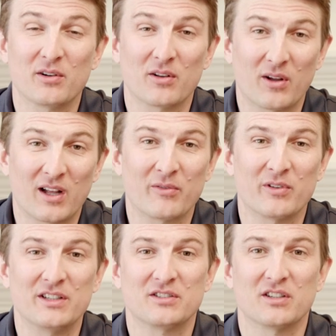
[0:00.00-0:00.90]
took a lot of
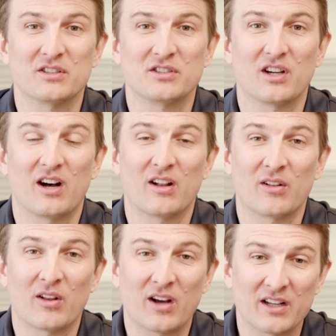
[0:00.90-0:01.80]
research, a
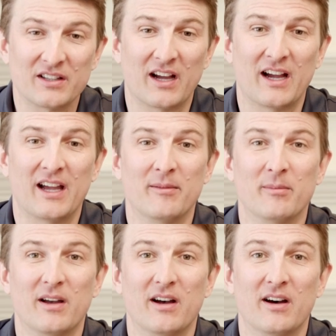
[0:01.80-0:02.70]
lot of
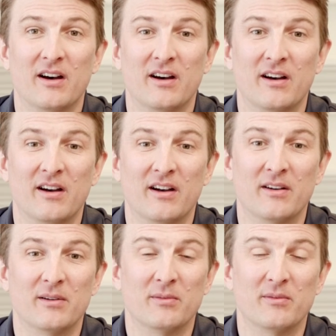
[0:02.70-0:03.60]
time
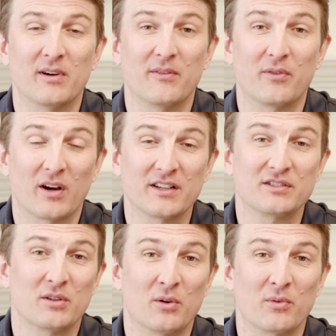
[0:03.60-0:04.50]
for
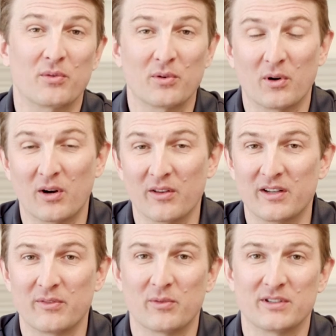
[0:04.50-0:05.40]
us to go through all
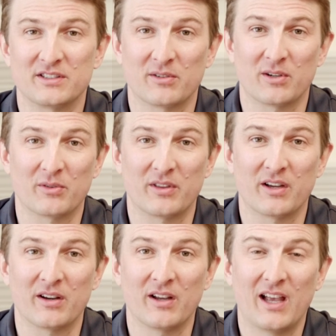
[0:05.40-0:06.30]
the different ones that were out
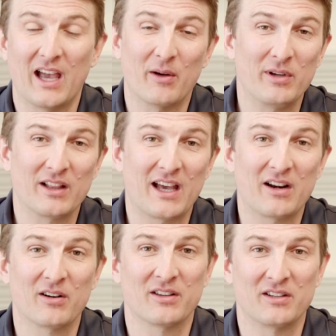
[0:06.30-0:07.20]
there. And we
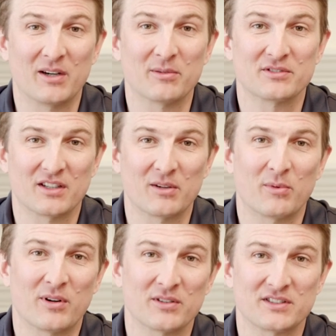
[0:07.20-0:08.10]
landed on the double-studded
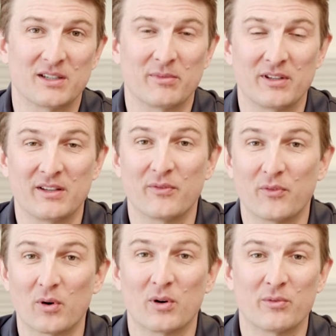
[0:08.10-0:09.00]
wall assembly
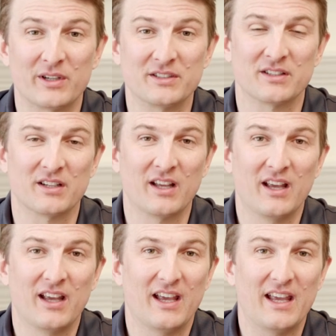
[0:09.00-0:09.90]
for a reason.
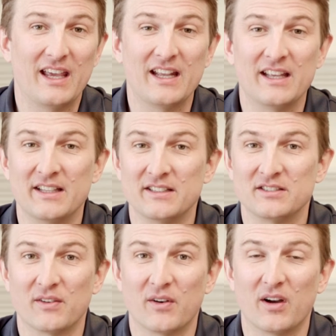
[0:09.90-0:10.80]
It
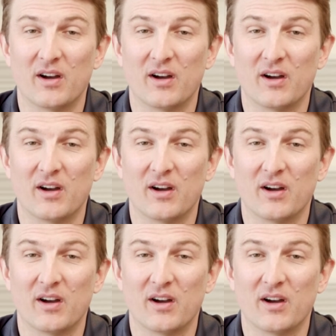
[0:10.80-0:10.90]
is